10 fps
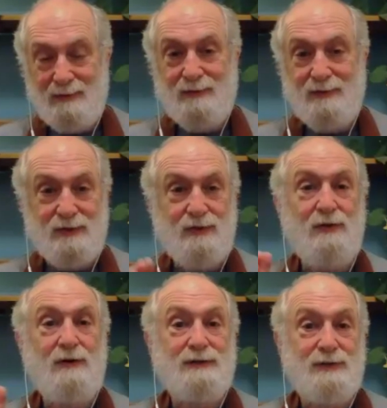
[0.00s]
just
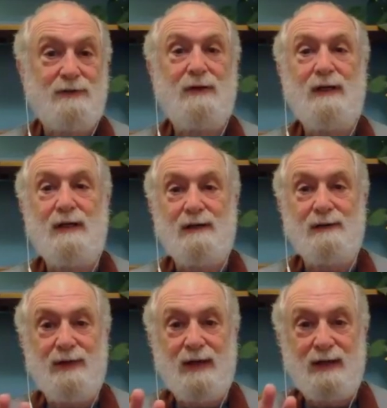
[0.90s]
also hear
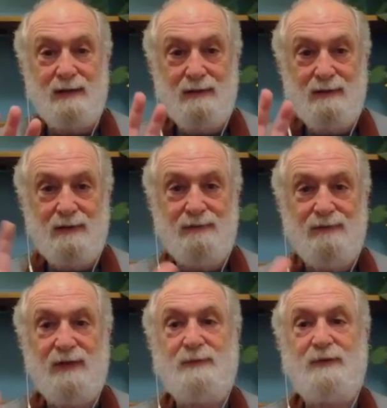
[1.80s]
that the
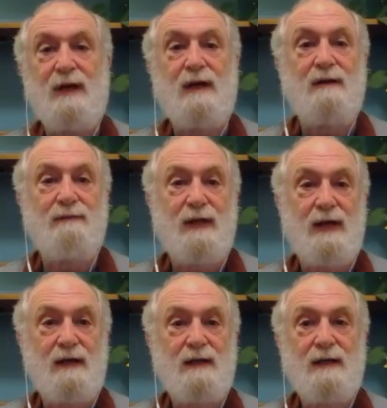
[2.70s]
flip side of
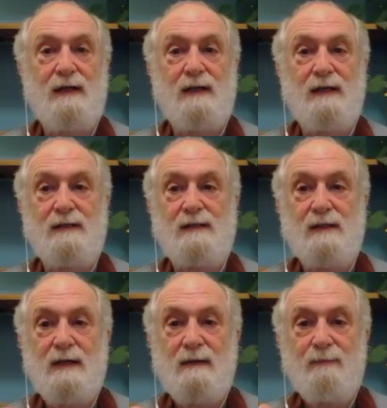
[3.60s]
that
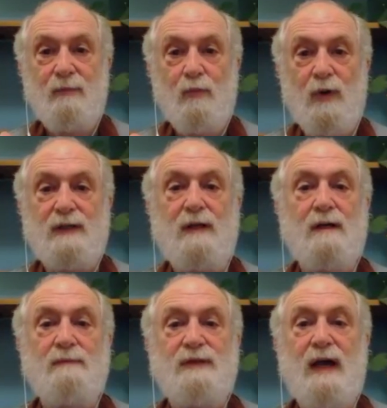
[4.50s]
is what
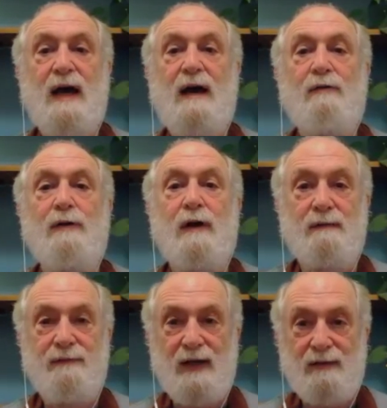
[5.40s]
comes out
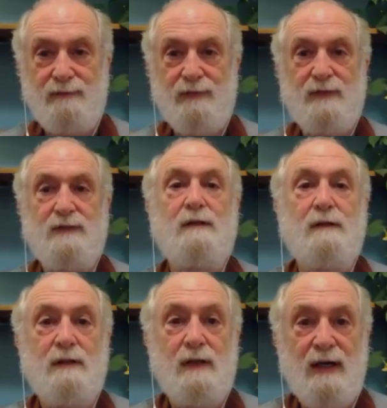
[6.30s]
of that
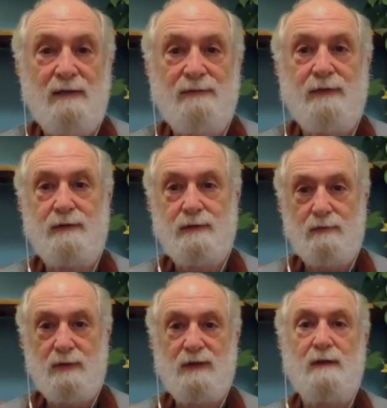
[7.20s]
physical effort,
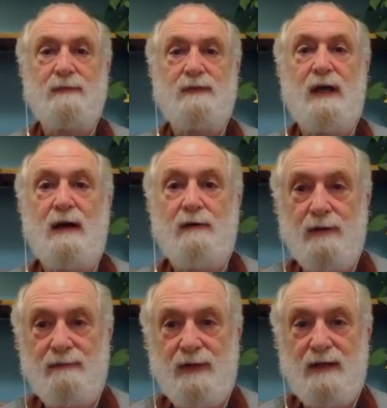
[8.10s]
what comes out
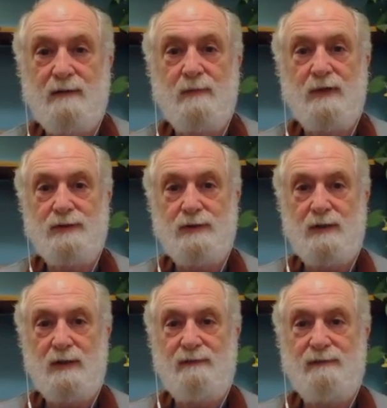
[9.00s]
of that
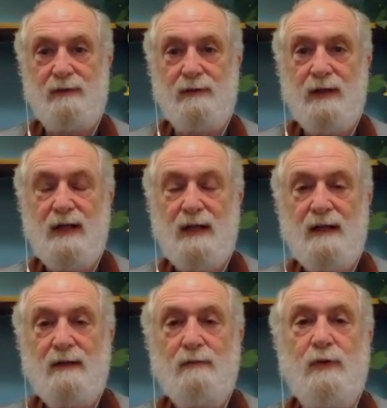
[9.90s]
emotional effort.
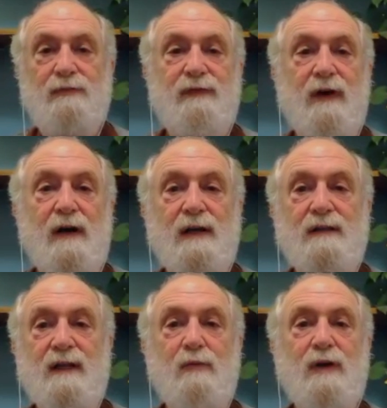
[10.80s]
We find
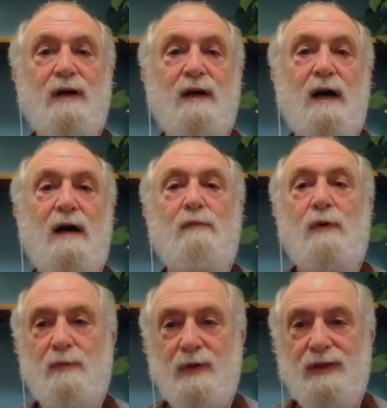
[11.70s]
that we're not
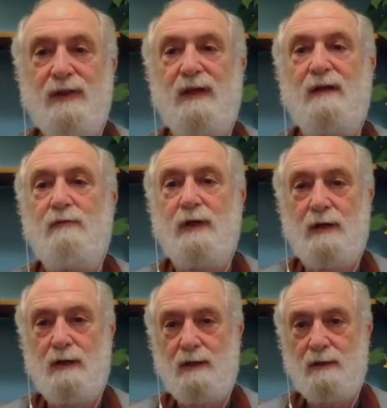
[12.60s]
what we think we
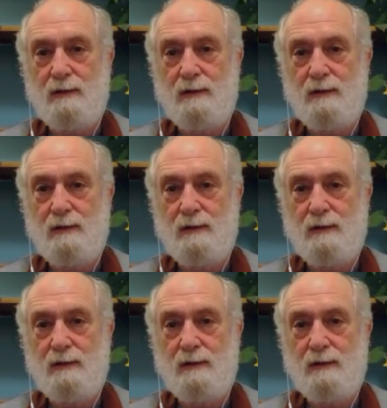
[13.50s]
are.